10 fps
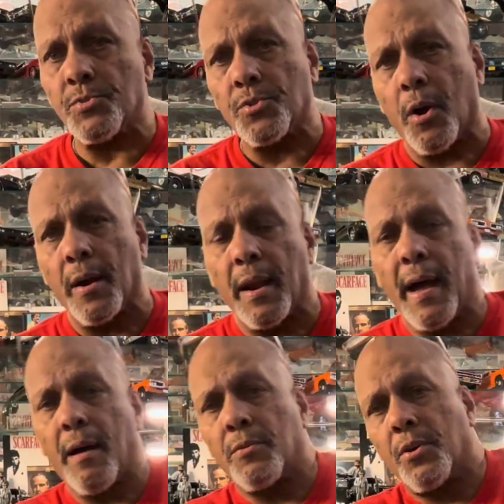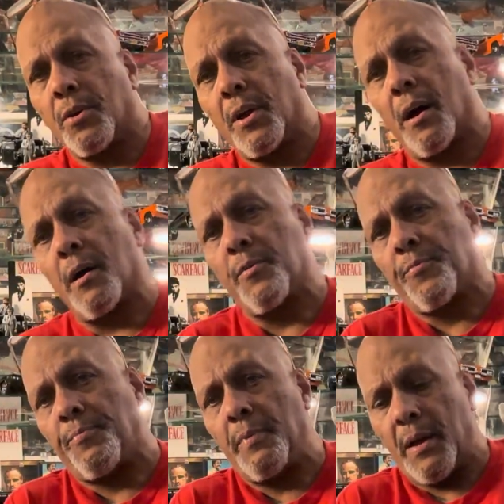starting out and you're young,
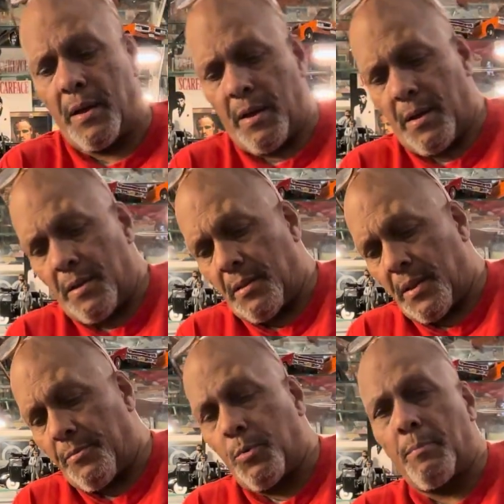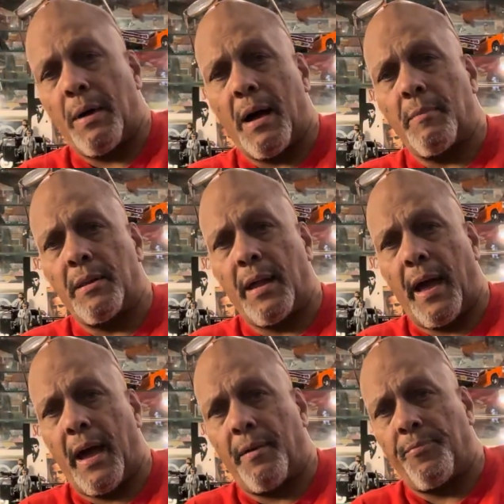living with mom and
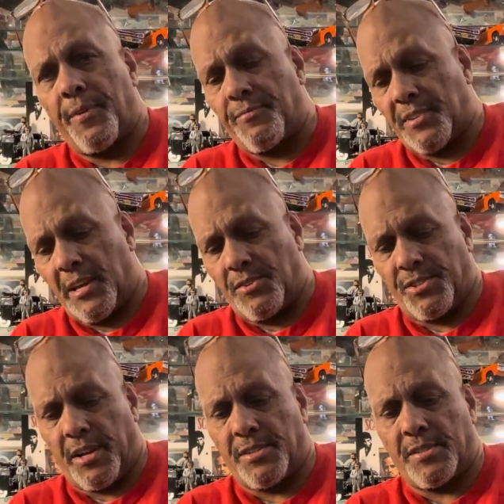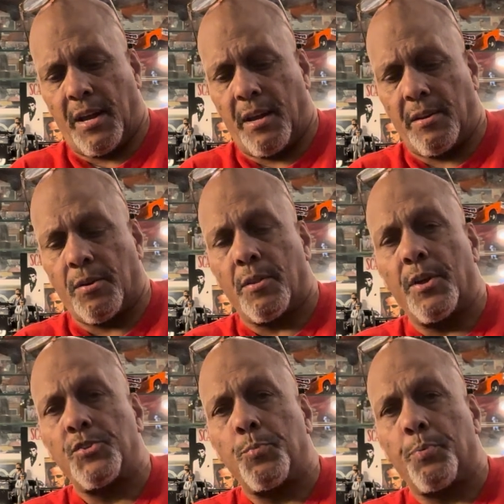dad, 15, 16, they're going to
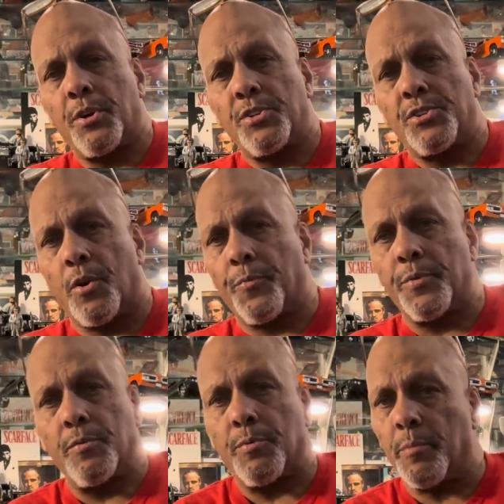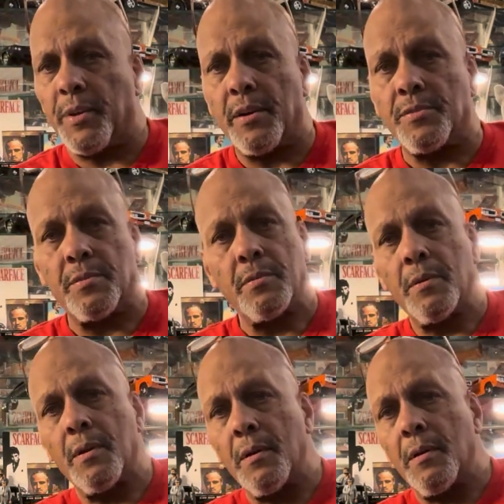let you put a shelf in your room. There's
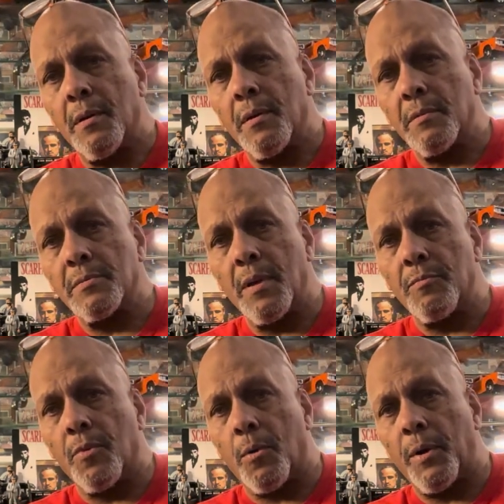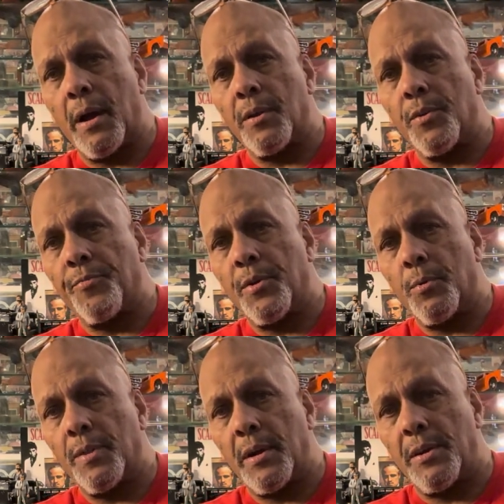nothing wrong with getting a few
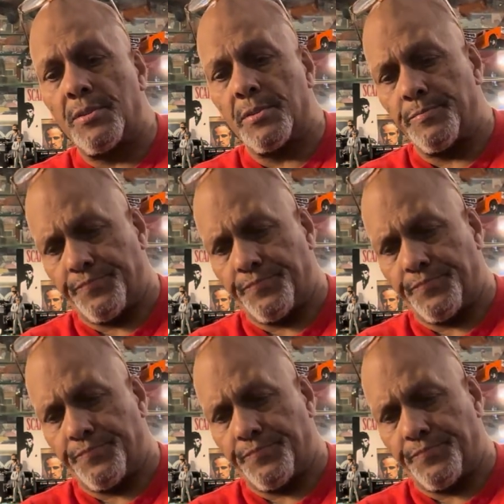of these.